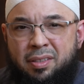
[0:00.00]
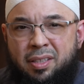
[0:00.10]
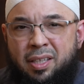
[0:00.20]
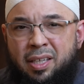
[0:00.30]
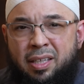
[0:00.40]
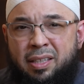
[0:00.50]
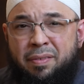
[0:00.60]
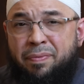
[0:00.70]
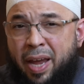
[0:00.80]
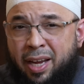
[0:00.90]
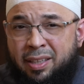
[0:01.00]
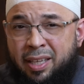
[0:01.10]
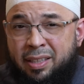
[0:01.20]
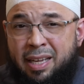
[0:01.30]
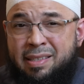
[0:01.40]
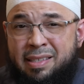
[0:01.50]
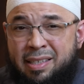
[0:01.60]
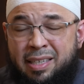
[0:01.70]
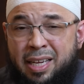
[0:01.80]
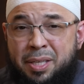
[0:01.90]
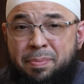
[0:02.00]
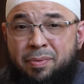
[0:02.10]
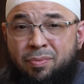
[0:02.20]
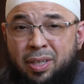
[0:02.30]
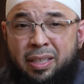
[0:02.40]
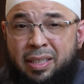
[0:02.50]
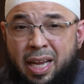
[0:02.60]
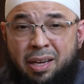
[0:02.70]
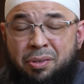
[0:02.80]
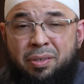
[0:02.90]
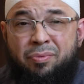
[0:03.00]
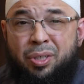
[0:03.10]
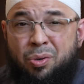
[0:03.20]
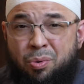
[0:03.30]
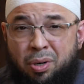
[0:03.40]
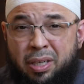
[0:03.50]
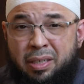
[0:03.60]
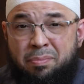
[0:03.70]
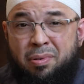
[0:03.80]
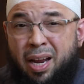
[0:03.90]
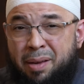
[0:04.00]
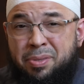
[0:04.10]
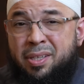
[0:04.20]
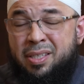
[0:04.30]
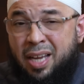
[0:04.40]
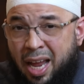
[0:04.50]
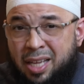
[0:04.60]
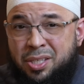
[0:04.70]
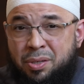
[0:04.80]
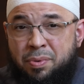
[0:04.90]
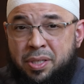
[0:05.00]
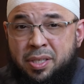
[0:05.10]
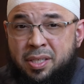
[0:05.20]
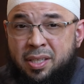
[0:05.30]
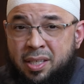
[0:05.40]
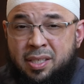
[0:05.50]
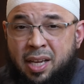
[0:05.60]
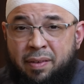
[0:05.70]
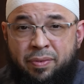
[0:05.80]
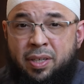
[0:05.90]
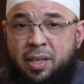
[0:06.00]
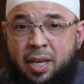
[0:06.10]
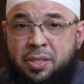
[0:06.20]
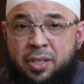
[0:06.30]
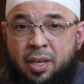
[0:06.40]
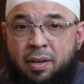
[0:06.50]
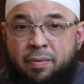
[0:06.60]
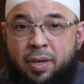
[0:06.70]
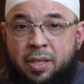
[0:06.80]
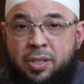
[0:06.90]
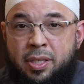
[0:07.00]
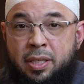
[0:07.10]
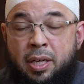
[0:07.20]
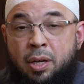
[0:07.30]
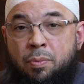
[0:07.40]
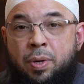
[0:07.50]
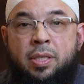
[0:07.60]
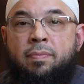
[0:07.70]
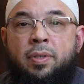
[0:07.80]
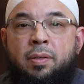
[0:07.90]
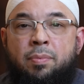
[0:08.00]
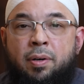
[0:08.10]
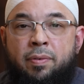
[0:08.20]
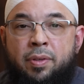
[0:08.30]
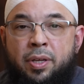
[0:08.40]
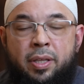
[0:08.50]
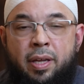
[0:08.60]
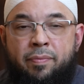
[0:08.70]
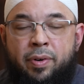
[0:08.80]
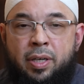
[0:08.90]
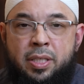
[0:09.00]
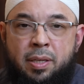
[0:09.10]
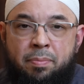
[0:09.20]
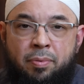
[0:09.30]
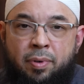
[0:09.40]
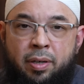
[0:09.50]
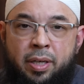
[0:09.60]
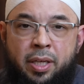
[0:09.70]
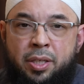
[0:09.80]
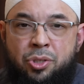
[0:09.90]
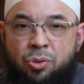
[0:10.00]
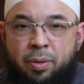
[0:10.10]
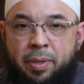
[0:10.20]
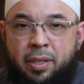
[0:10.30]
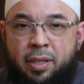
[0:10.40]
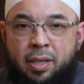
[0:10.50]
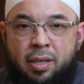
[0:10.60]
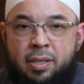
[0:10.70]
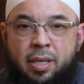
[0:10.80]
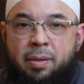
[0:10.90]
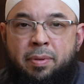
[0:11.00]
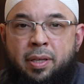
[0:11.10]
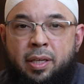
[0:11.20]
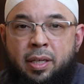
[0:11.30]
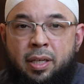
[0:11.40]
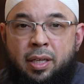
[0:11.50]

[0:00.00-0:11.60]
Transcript: the fact that that sin has been written down and recorded, and perhaps there's consequences in this life and the next for that sin, was it really worth that very temporary enjoyment? Same thing.